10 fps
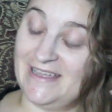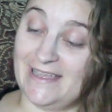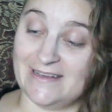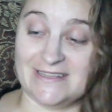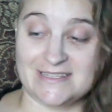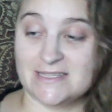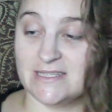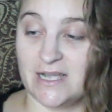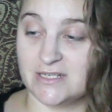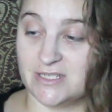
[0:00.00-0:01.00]
And this is
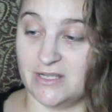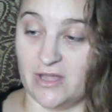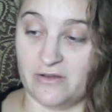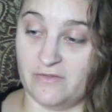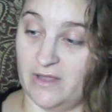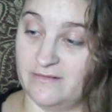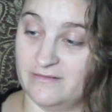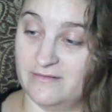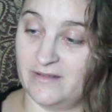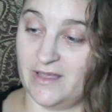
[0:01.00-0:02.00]
actually a lot of fun.
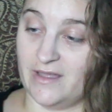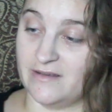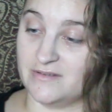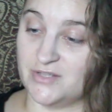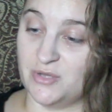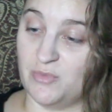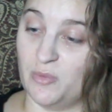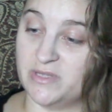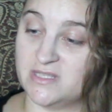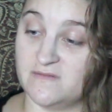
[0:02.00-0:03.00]
And the
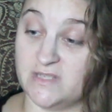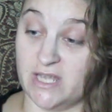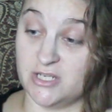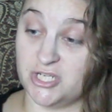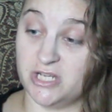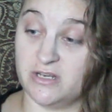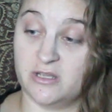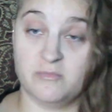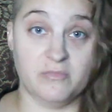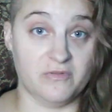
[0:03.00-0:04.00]
moments of tension
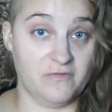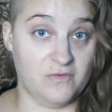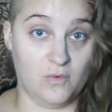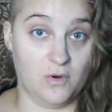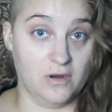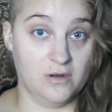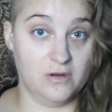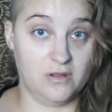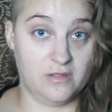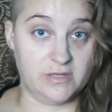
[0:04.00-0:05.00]
before
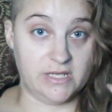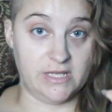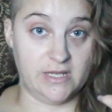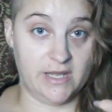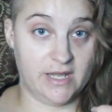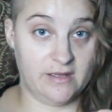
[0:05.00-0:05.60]
the